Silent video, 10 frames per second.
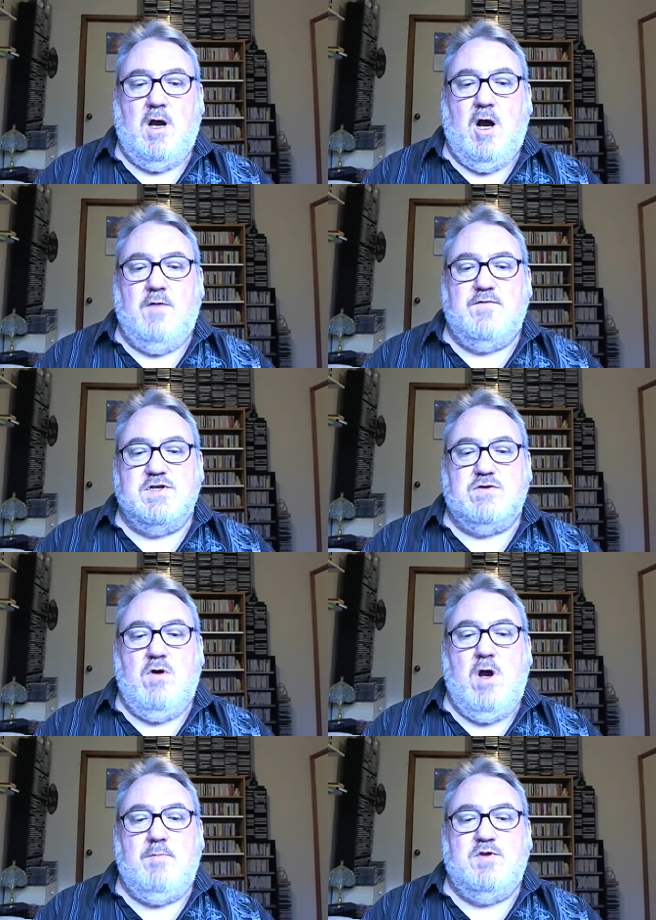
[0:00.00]
I've
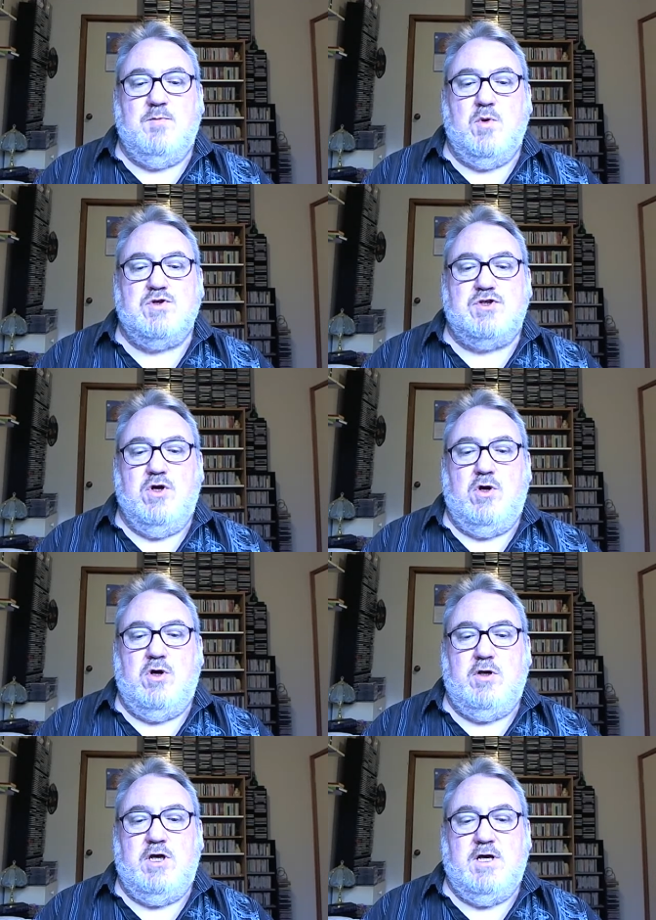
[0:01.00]
described the book's
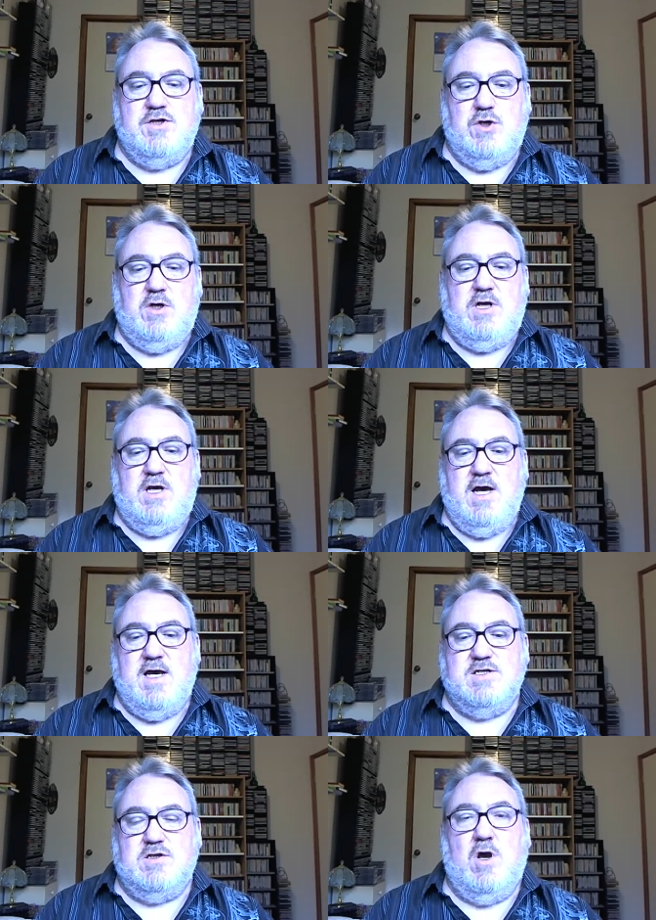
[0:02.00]
journey
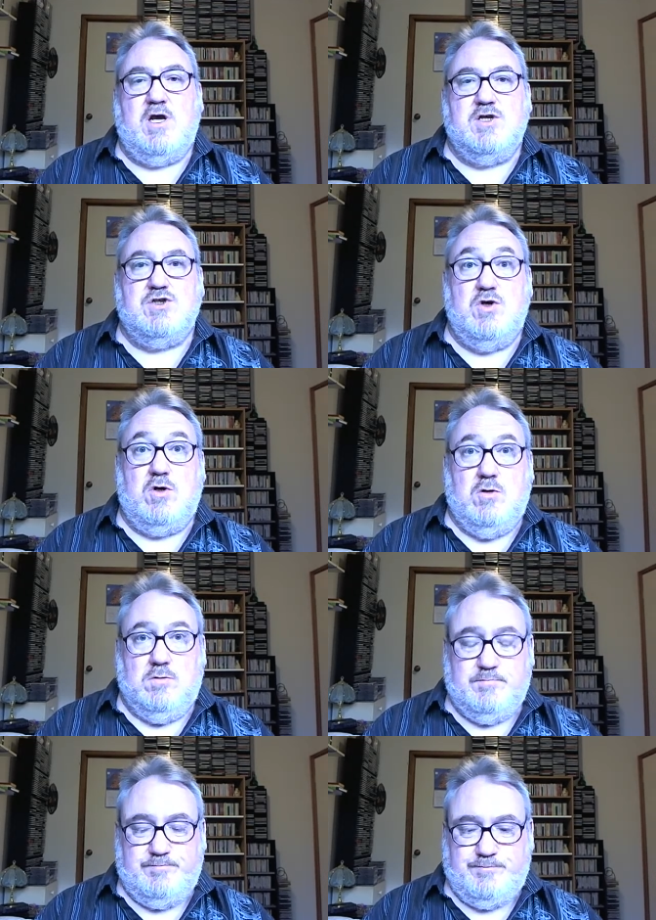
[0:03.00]
as like a circle,
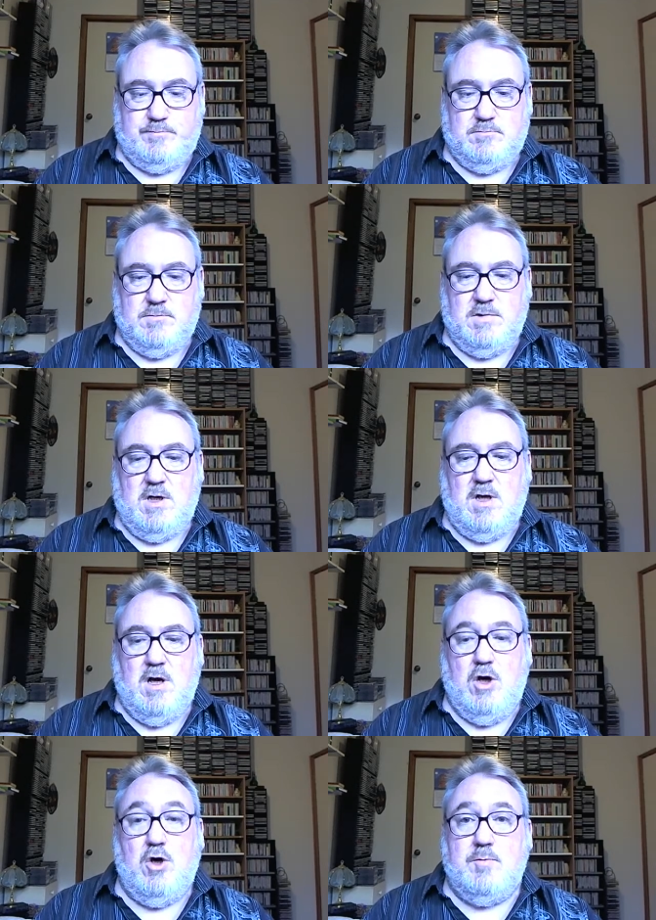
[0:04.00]

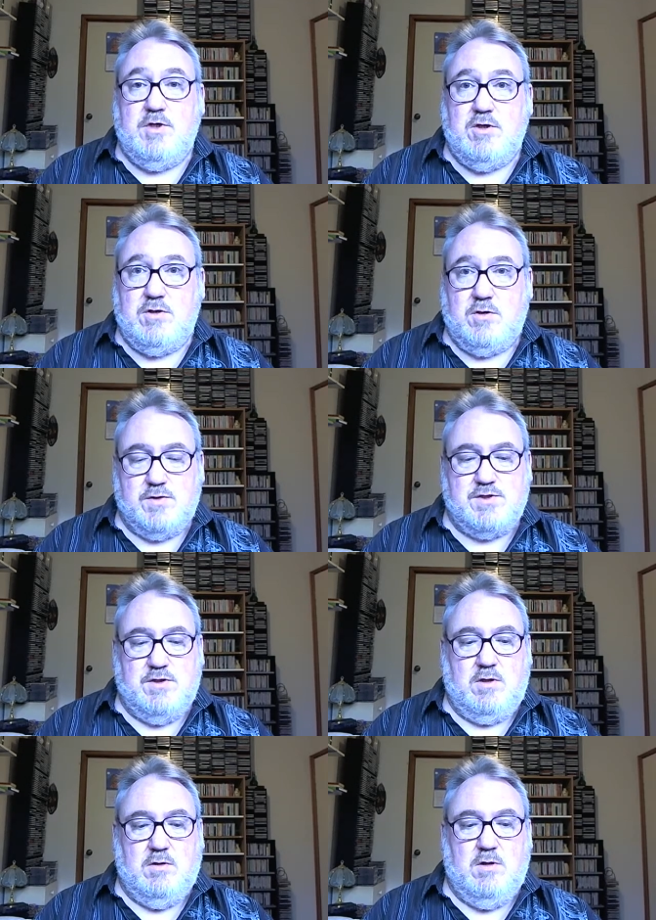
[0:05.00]
a hermeneutical
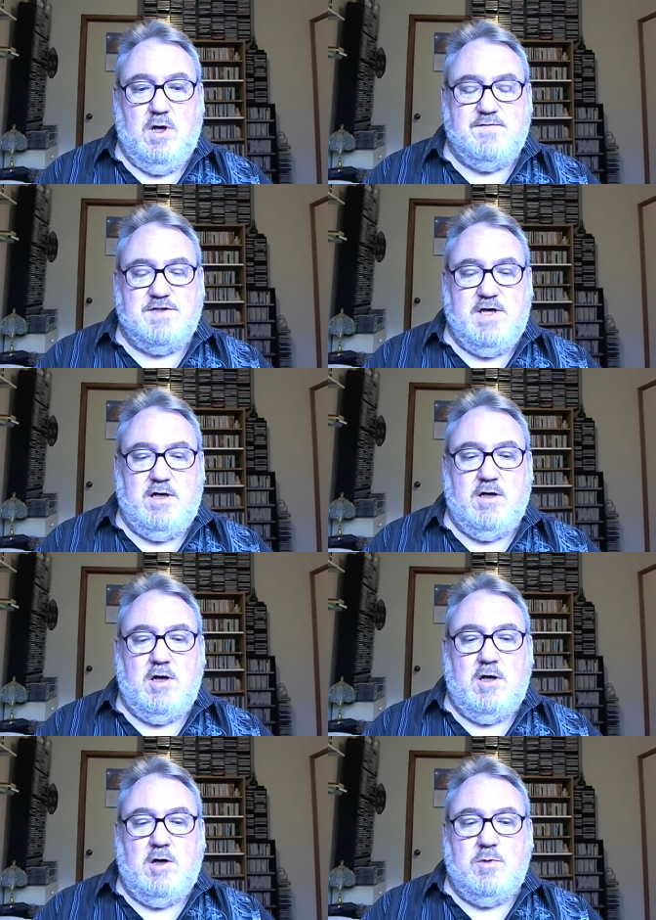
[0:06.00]
circle, I've said,
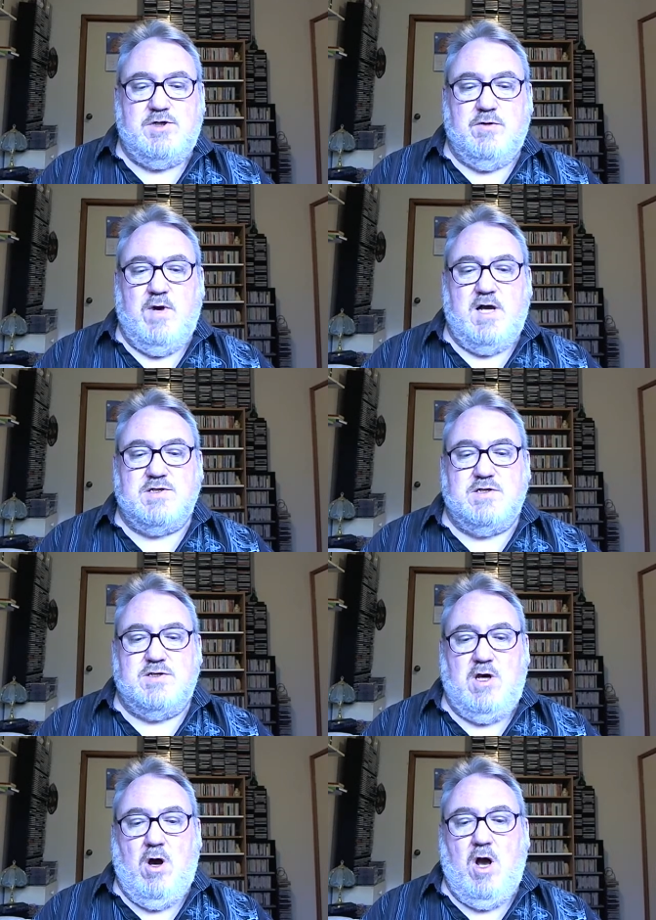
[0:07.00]
which arouses
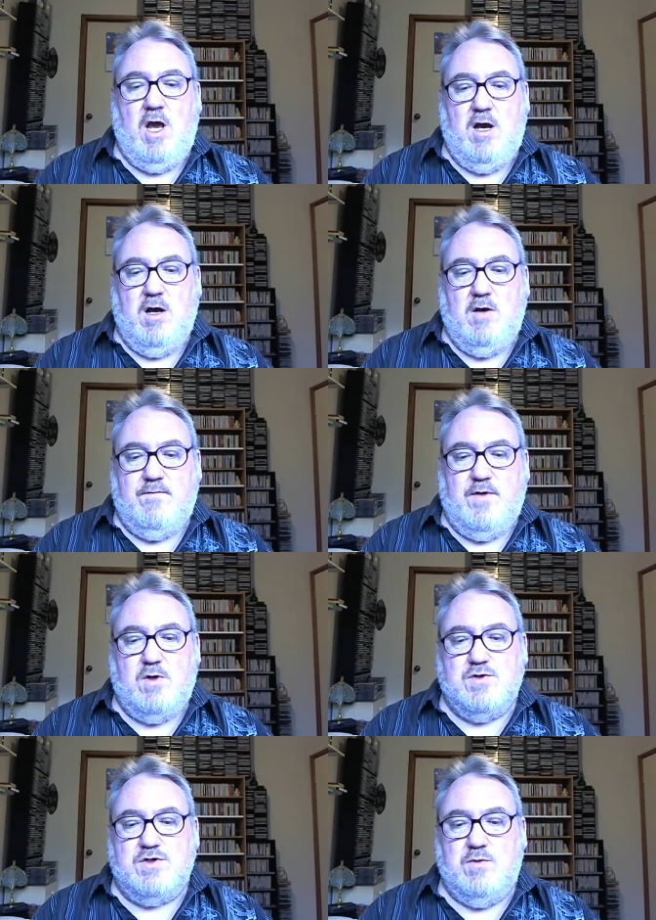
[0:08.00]
the ire of
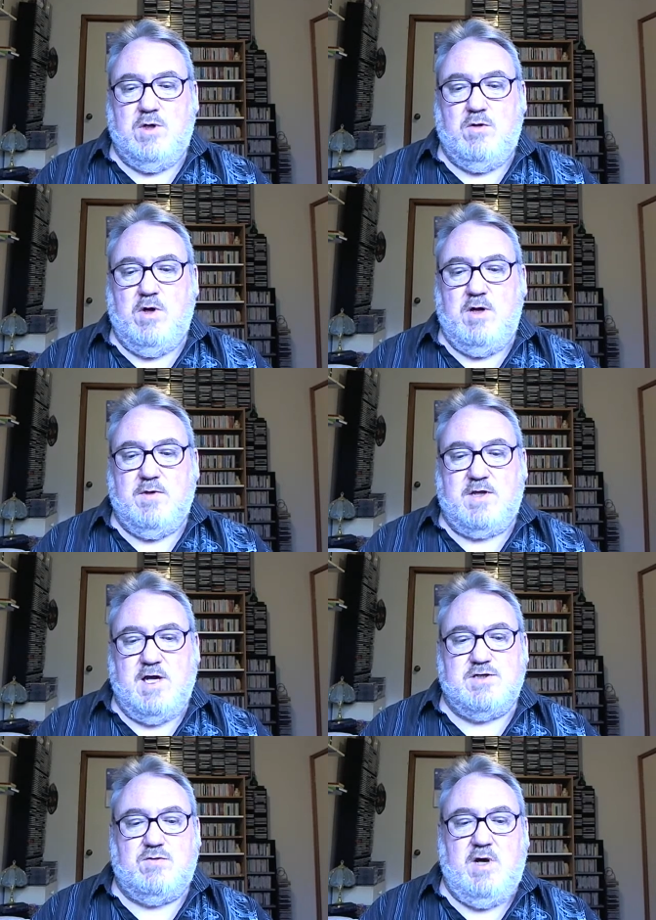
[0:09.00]
those who agree with
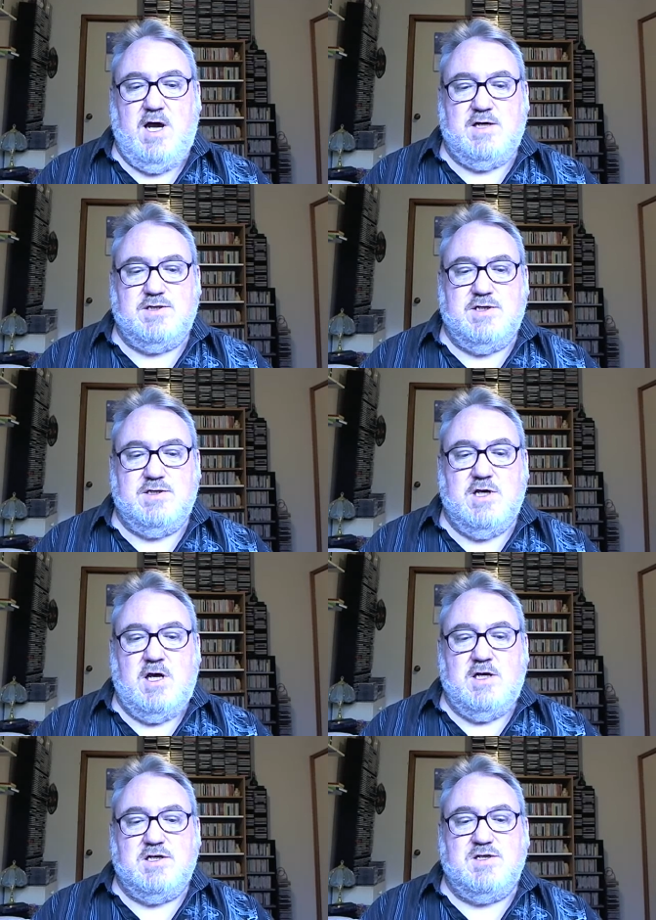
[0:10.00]
Castoriadis's
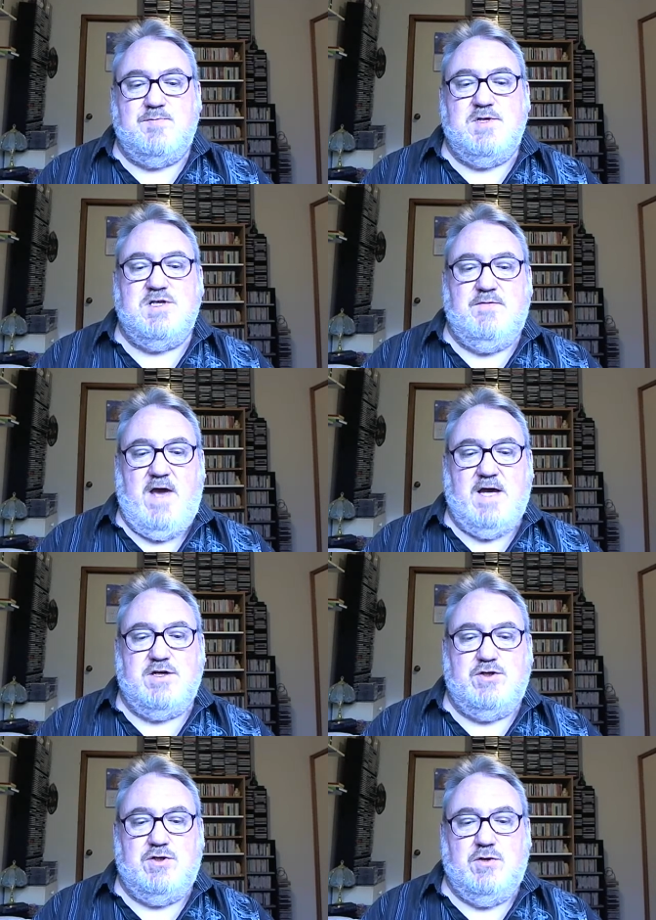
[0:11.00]
dismissive
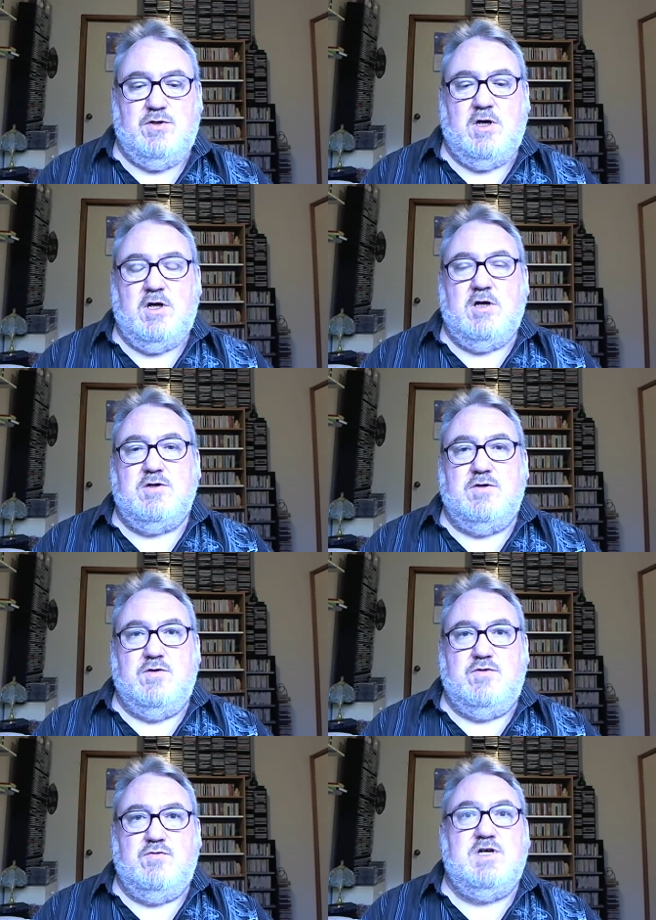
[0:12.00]
attitude to
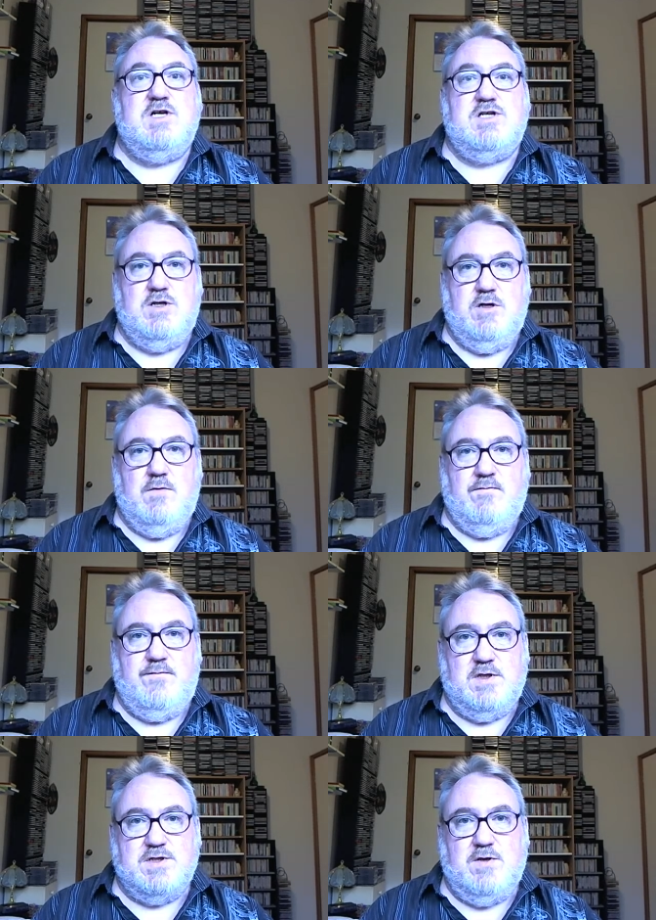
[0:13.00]
the tradition of
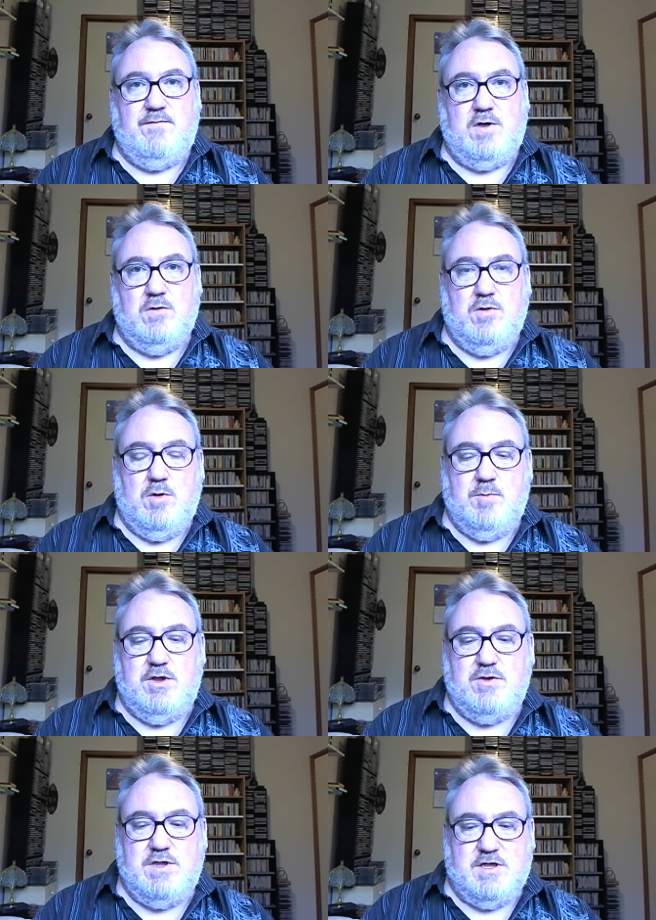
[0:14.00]
philosophical
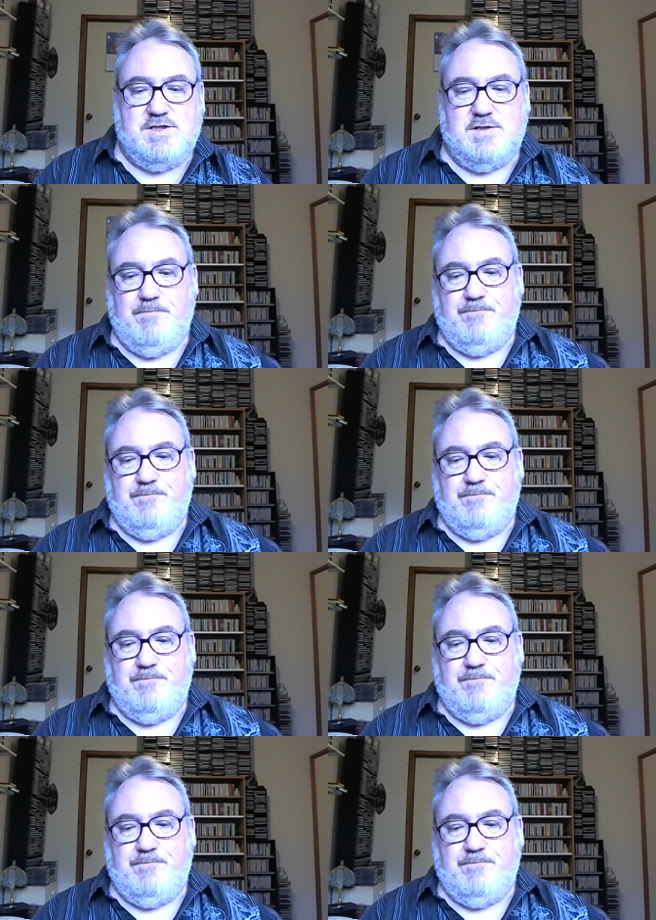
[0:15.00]
hermeneutics.